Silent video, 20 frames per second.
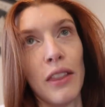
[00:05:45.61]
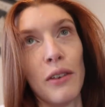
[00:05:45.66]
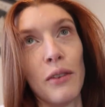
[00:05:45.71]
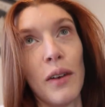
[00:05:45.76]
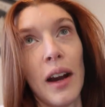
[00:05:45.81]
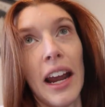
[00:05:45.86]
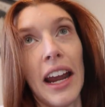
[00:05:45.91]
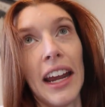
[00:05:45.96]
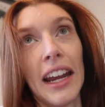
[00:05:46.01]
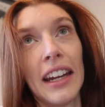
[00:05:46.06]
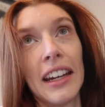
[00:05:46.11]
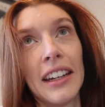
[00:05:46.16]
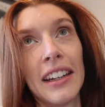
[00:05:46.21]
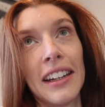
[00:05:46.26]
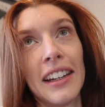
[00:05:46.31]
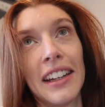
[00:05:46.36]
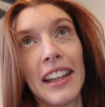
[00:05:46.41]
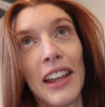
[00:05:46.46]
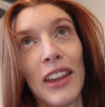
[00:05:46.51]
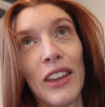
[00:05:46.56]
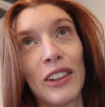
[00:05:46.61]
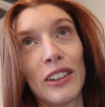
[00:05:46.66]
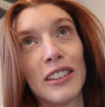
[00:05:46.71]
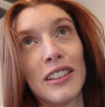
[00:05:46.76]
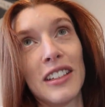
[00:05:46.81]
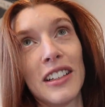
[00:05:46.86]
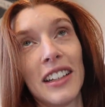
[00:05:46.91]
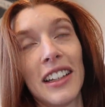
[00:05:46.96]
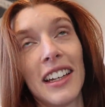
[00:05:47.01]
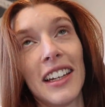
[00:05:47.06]
in the rain and they
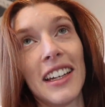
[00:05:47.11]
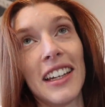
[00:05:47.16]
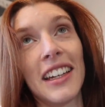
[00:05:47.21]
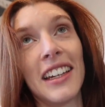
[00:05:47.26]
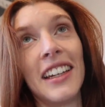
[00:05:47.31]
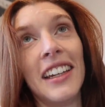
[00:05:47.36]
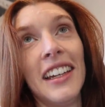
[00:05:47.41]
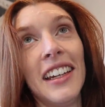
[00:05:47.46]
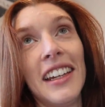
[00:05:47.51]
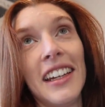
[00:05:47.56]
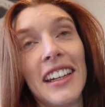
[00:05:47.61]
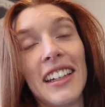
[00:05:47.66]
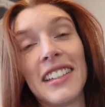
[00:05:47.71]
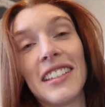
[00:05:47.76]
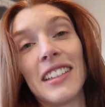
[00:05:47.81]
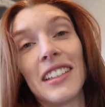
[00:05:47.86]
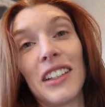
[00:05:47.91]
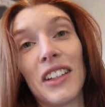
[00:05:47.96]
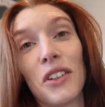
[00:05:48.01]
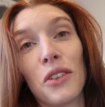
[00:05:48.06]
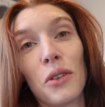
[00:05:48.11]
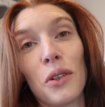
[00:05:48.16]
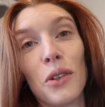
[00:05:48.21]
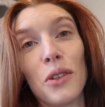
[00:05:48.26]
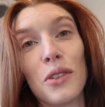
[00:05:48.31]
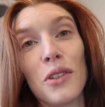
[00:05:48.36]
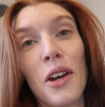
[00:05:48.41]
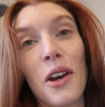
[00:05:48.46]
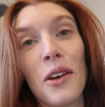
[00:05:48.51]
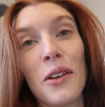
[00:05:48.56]
looked like his
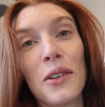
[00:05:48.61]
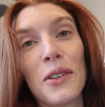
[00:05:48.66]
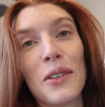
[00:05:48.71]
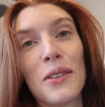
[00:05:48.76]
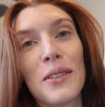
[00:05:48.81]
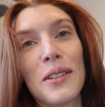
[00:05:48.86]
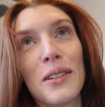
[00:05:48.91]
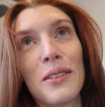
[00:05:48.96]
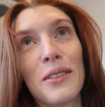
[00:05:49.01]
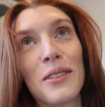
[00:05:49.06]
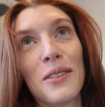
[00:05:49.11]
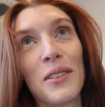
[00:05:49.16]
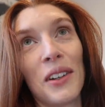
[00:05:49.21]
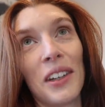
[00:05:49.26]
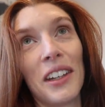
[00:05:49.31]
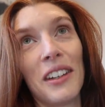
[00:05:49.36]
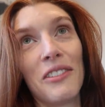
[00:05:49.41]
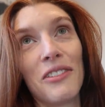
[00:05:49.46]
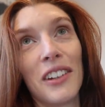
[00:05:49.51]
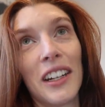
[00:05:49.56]
literal toes. It was really